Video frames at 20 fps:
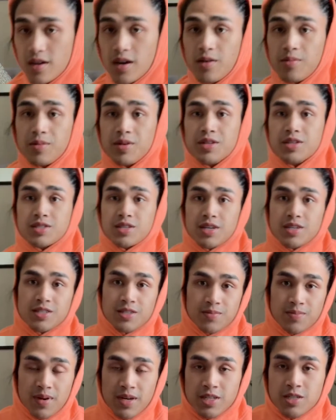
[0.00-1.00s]
I'm gonna be
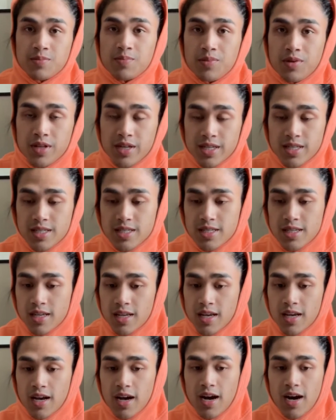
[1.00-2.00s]
discussing my splits.
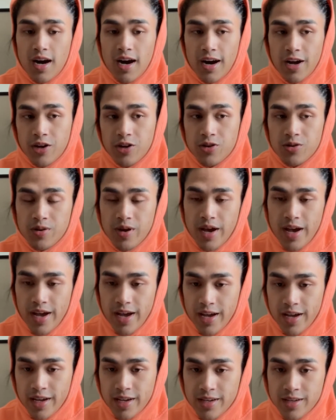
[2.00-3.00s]
I do
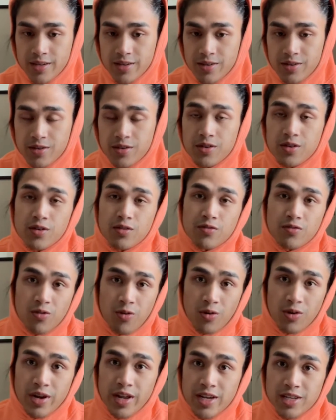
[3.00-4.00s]
a
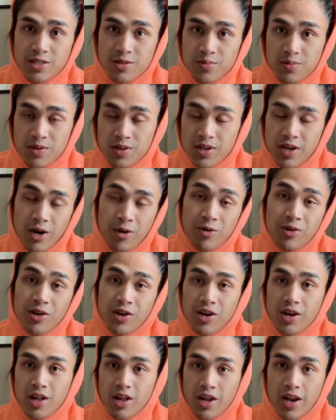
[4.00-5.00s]
4-day split. I really
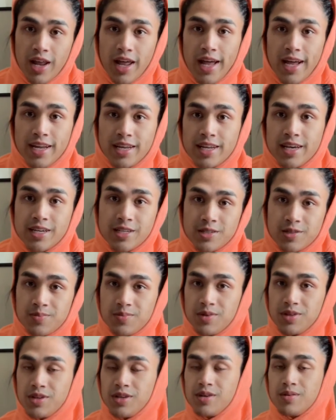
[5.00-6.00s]
call it an 8-day
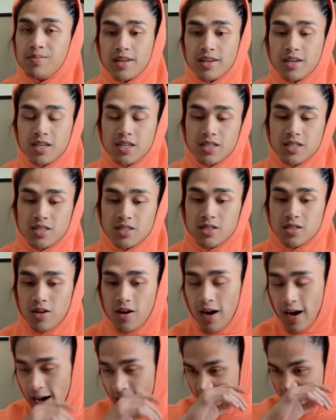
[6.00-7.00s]
split.
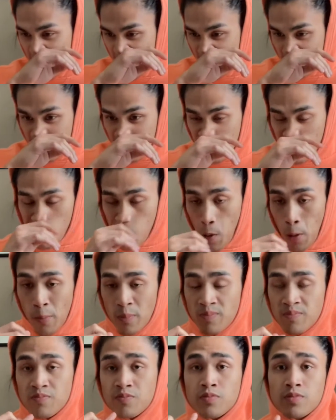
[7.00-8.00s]
So I have
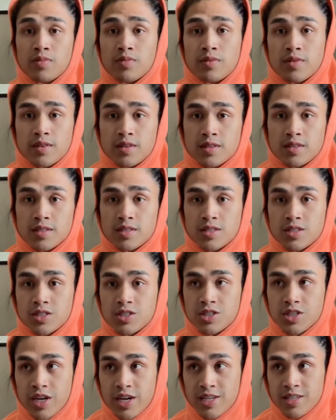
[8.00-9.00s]

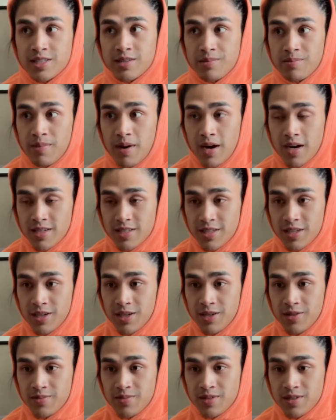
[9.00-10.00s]
chest and
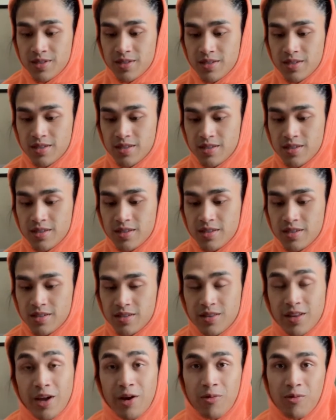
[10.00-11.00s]
biceps,
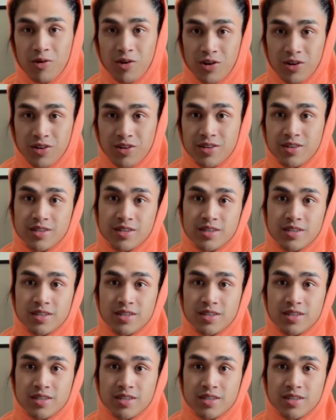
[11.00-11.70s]
day 1,